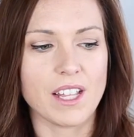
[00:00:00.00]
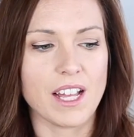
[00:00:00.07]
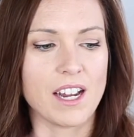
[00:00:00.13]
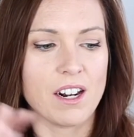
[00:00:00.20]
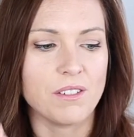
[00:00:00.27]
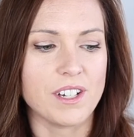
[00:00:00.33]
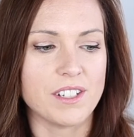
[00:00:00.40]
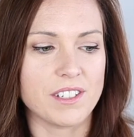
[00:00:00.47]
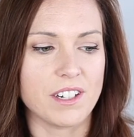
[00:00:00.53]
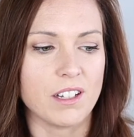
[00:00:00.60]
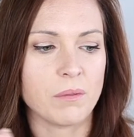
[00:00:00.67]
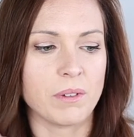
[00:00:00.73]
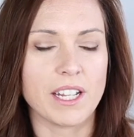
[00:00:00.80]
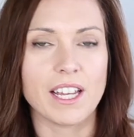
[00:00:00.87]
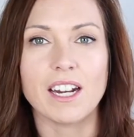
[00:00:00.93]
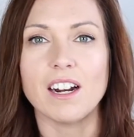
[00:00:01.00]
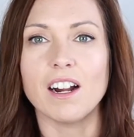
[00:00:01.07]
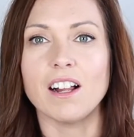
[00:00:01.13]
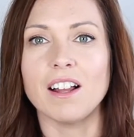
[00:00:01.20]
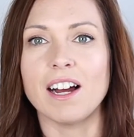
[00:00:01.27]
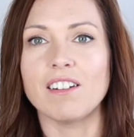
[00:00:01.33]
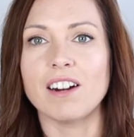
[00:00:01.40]
I don't necessarily want to get it
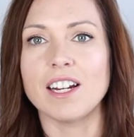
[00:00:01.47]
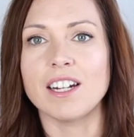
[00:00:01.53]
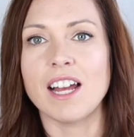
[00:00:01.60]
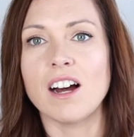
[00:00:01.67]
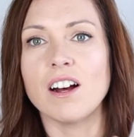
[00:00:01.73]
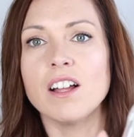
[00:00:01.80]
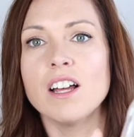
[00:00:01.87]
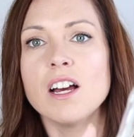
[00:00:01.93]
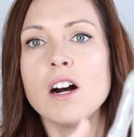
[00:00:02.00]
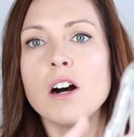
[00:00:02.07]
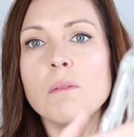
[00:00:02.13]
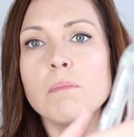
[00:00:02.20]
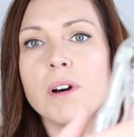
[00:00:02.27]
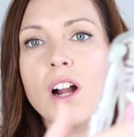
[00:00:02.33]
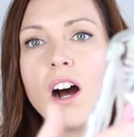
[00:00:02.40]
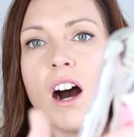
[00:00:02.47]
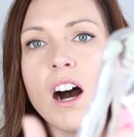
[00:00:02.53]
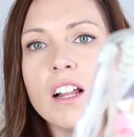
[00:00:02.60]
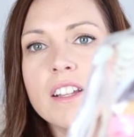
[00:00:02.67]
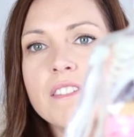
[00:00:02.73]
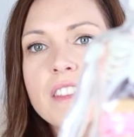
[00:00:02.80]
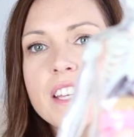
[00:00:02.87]
all out right now, but
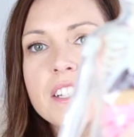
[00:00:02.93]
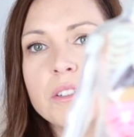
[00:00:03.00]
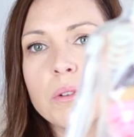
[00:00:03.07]
all of these